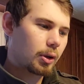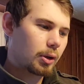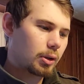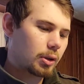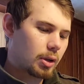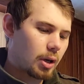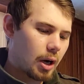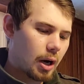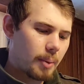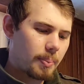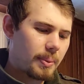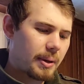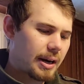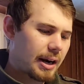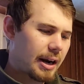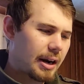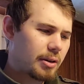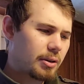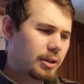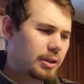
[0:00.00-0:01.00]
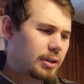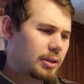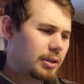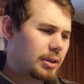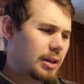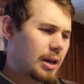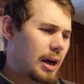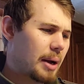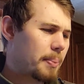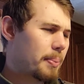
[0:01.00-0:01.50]
cup, and I
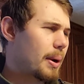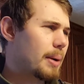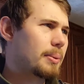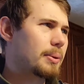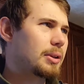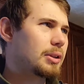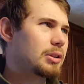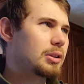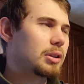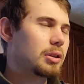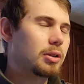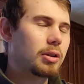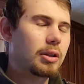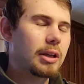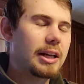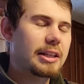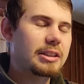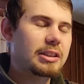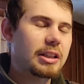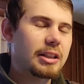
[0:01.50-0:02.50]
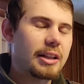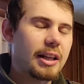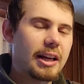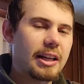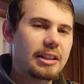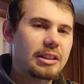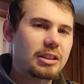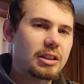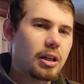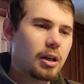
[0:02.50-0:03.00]
probably use a little less than
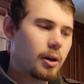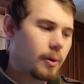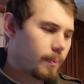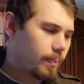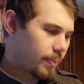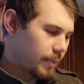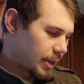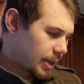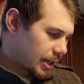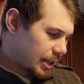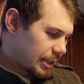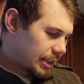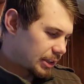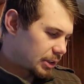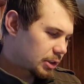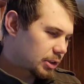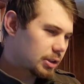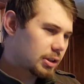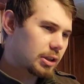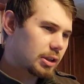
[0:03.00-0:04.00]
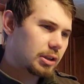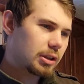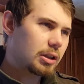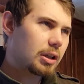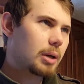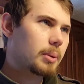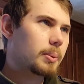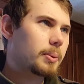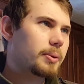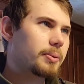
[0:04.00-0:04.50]
that. So this is going to
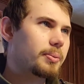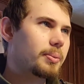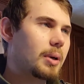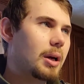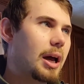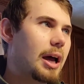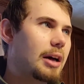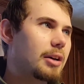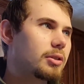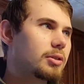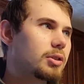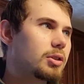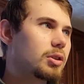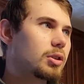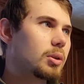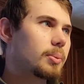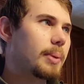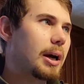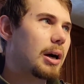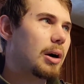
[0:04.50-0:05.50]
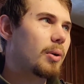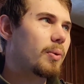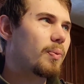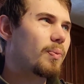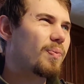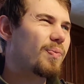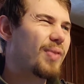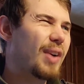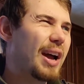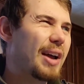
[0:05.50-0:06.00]
come out to about
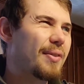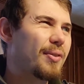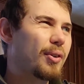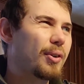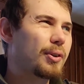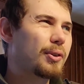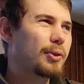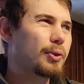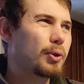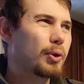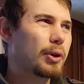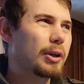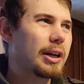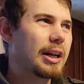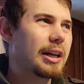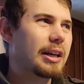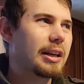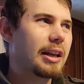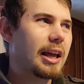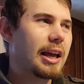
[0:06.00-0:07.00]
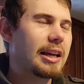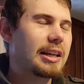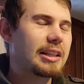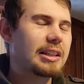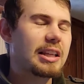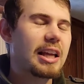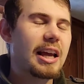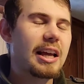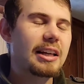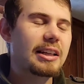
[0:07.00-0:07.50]

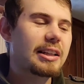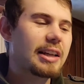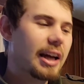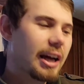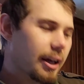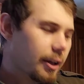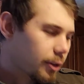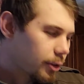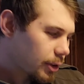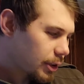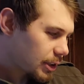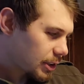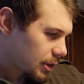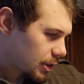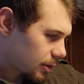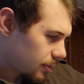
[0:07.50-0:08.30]
510 calories.